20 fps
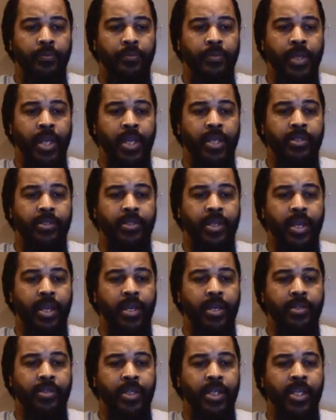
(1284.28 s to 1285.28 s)
Now he
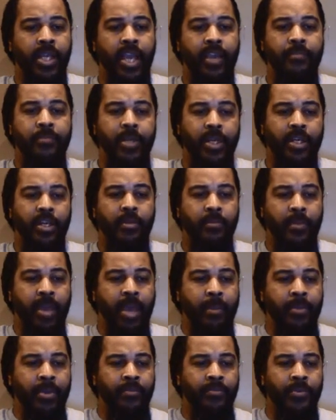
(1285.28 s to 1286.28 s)
says, he gave me a
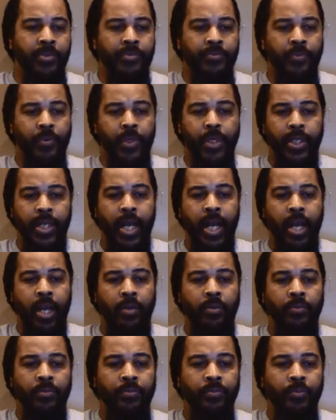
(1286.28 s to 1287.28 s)
commandment in verse
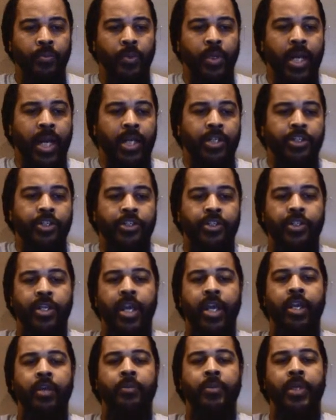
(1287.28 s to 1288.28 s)
49, what I should
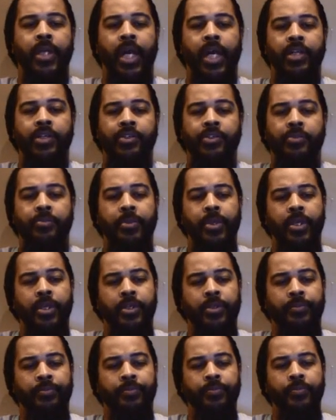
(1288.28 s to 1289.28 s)
say and what I should
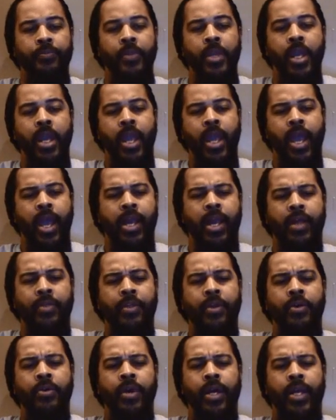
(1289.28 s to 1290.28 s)
speak. And I
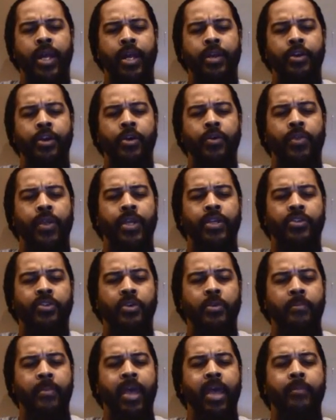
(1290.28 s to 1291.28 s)
know that his
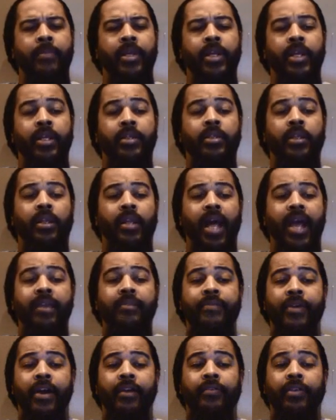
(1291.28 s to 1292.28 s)
commandment is
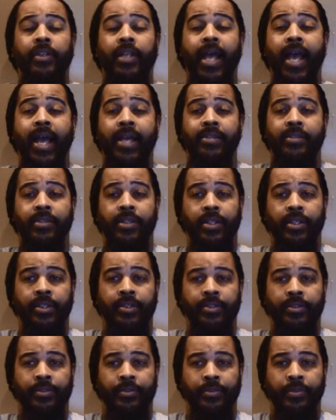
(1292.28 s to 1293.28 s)
life everlasting.
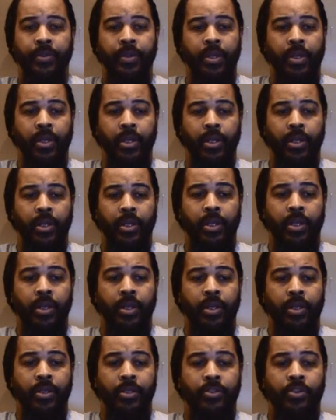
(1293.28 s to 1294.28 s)

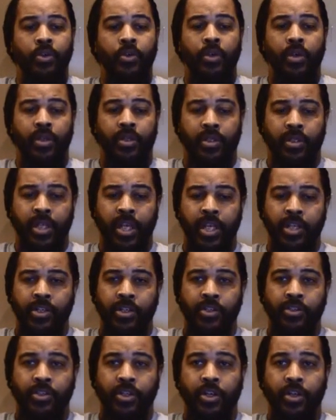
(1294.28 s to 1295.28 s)
So the
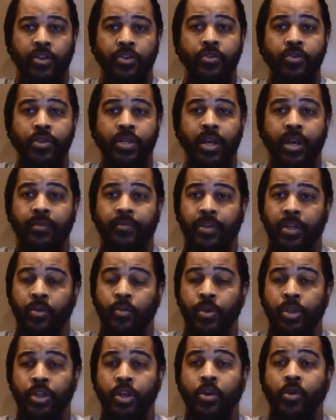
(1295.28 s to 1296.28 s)
teachings of the new covenant
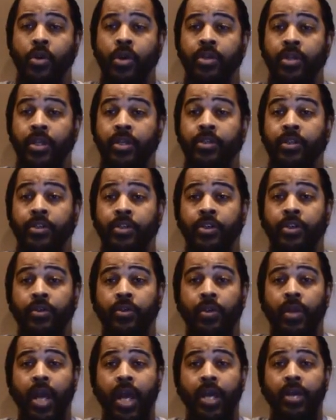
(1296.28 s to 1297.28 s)
we know is
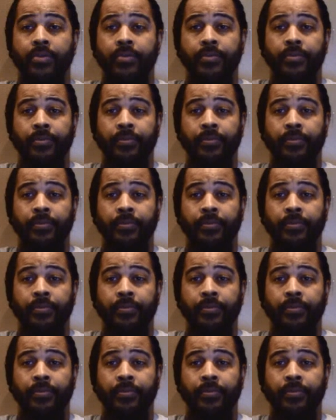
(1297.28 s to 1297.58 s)
eternal life.